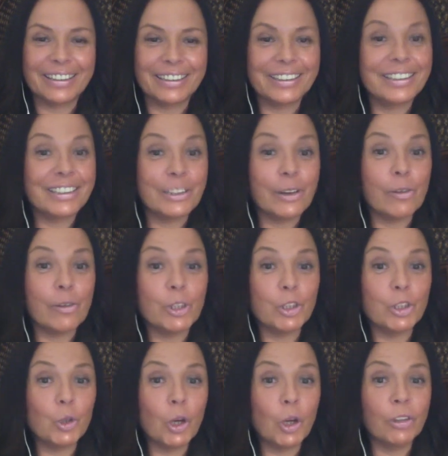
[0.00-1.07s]
so I wish
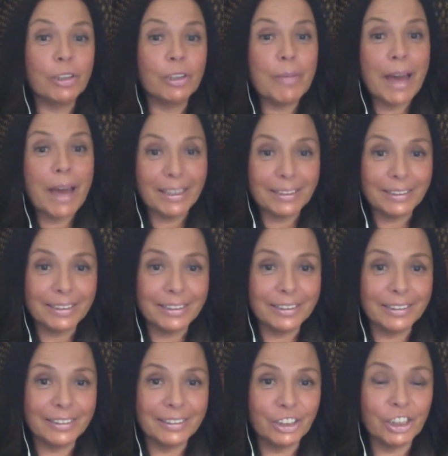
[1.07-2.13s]
you all the best.
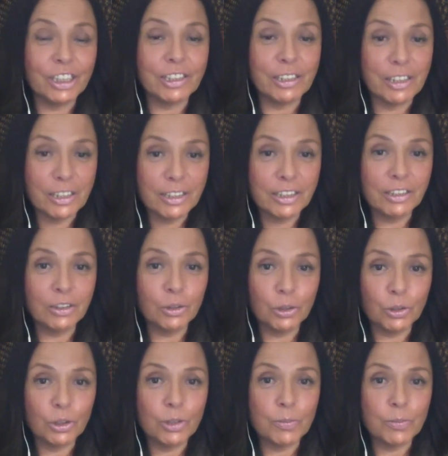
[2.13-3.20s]
Just listen to
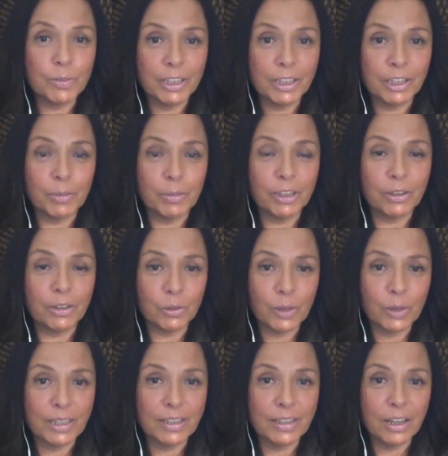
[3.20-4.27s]
your spirit, because
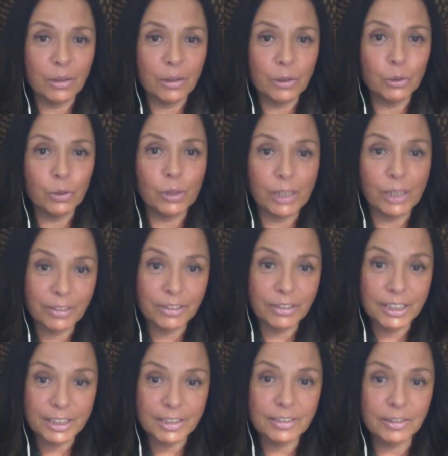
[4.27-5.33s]
right now you will have
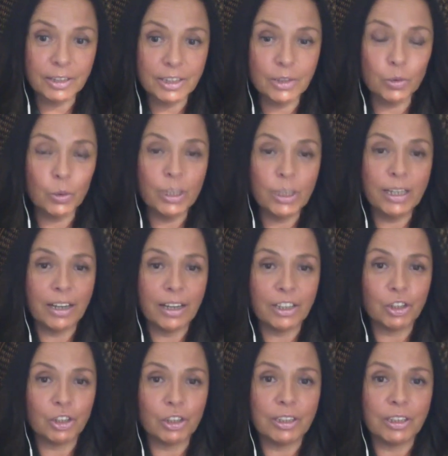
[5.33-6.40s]
this week,
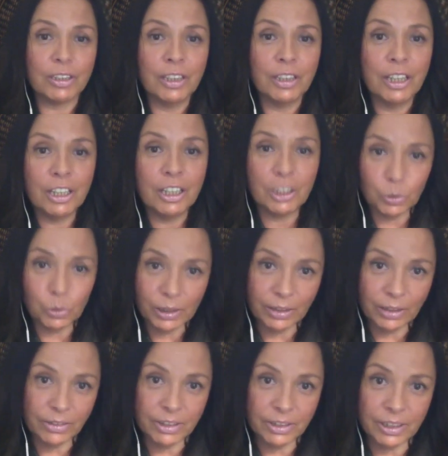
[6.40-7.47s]
actually you will
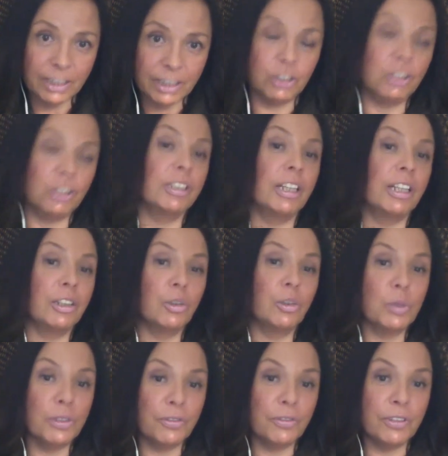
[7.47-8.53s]
have direction, and you
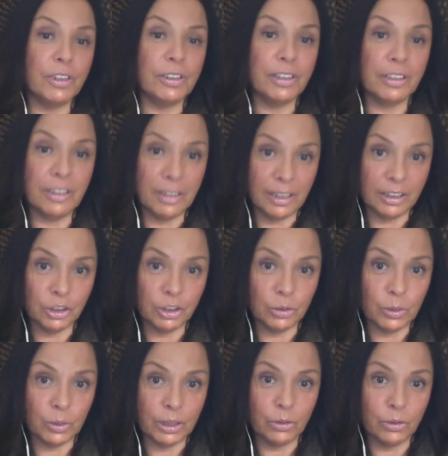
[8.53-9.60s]
will feel the direction
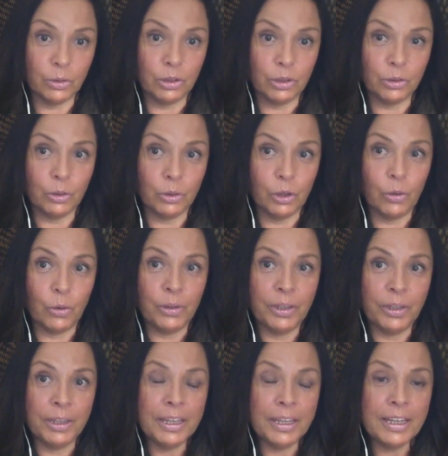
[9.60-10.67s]
where you need to go,
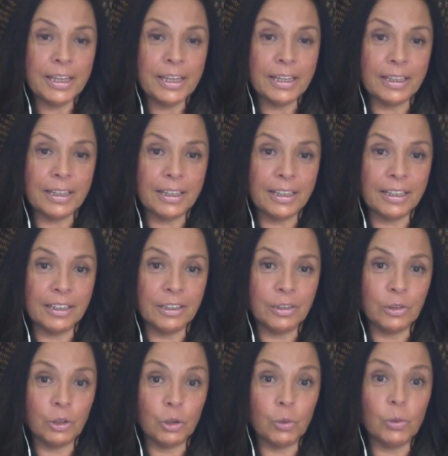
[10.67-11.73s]
and
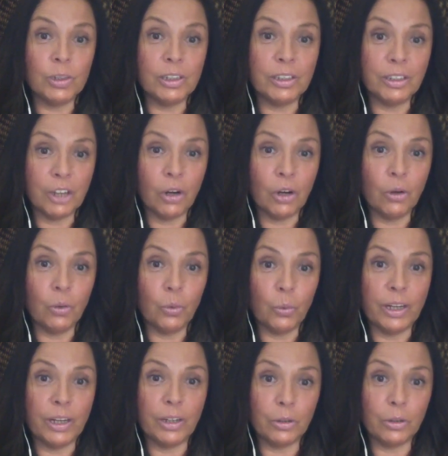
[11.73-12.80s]
you will know
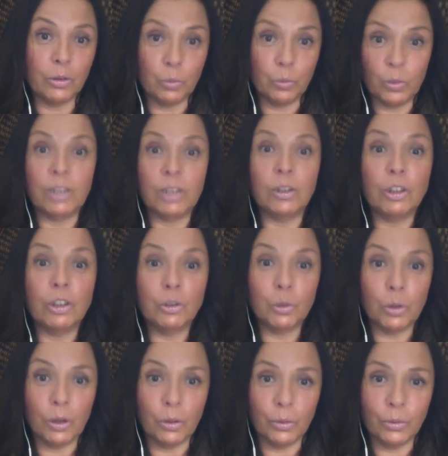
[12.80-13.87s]
where not to
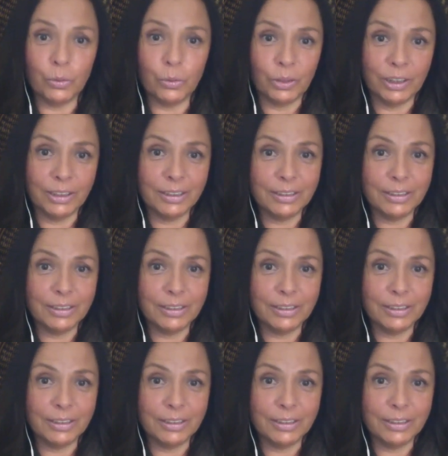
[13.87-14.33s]
go, right?